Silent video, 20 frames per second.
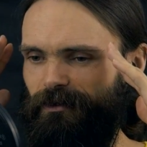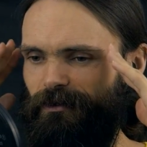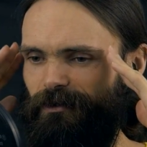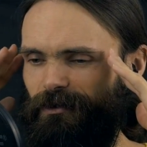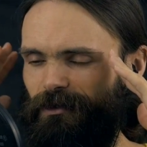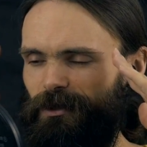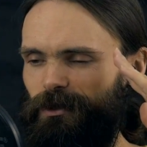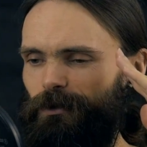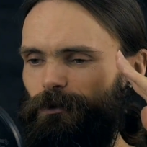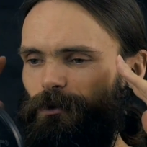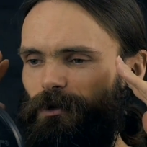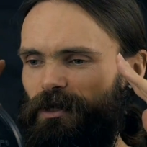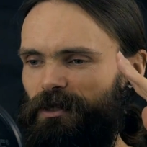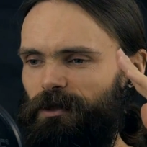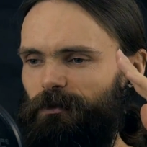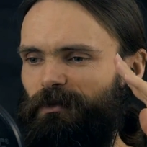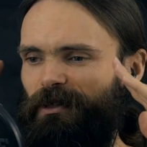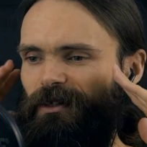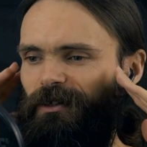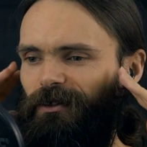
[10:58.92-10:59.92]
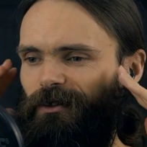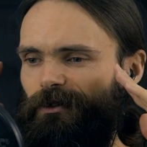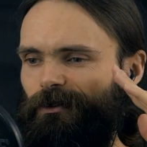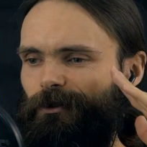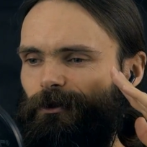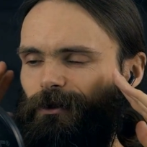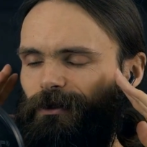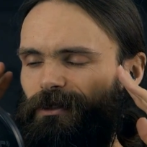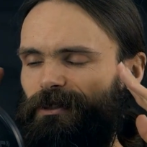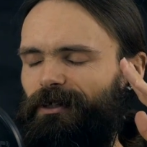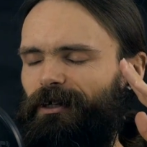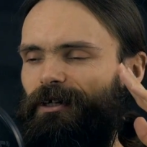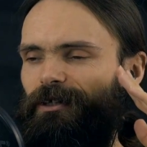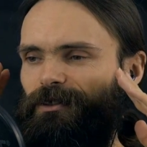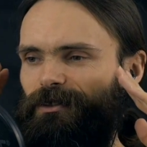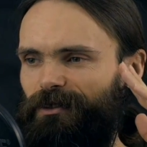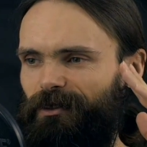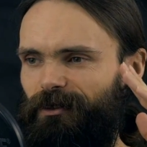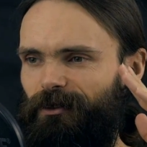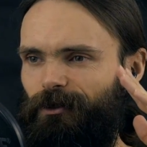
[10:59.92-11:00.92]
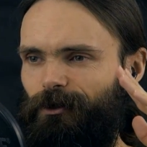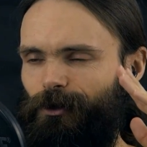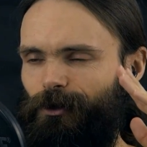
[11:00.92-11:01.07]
this was my only idea,